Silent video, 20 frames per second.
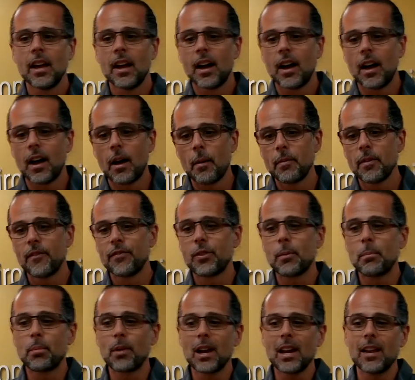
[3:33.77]
If
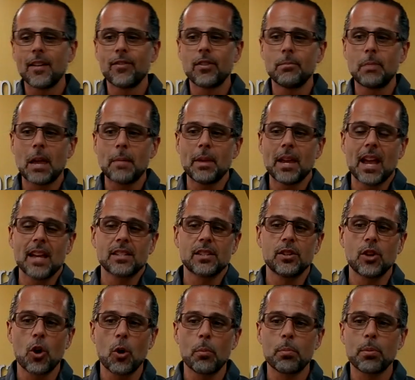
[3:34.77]
the baby has
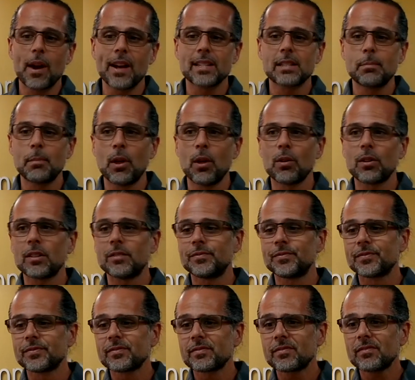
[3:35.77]
no breast milk
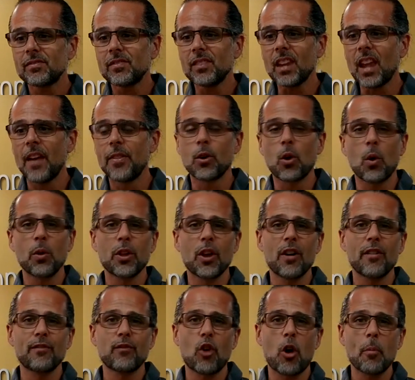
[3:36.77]
and they're only
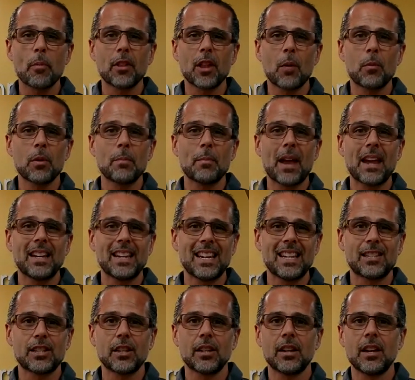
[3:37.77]
on formula, we may
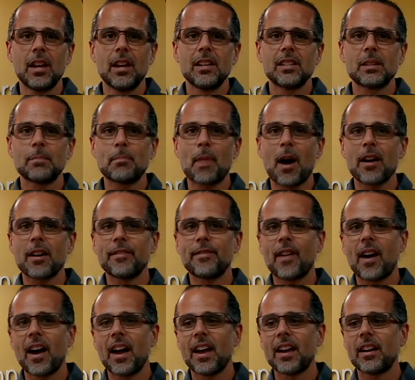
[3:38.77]
need to
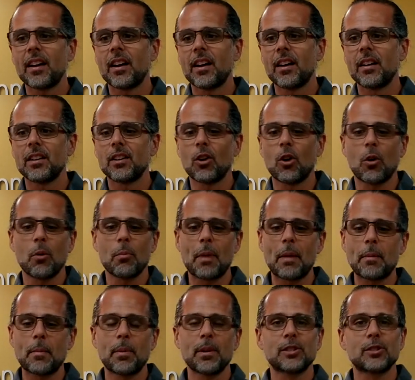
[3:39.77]
modify, or
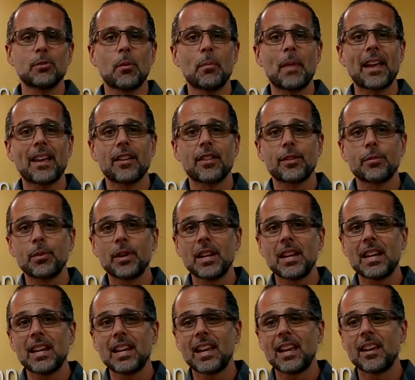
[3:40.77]
maybe put some
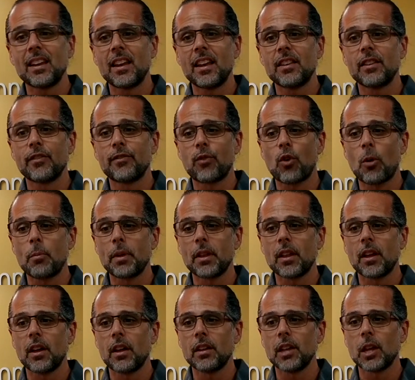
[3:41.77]
omega-3 in the
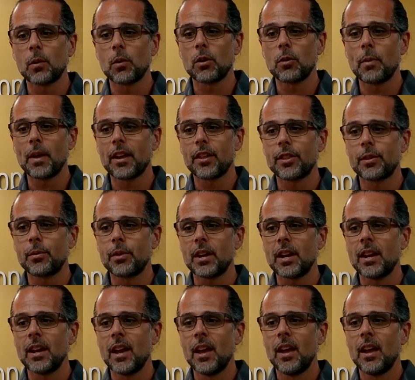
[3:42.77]
formula, a liquid omega-3.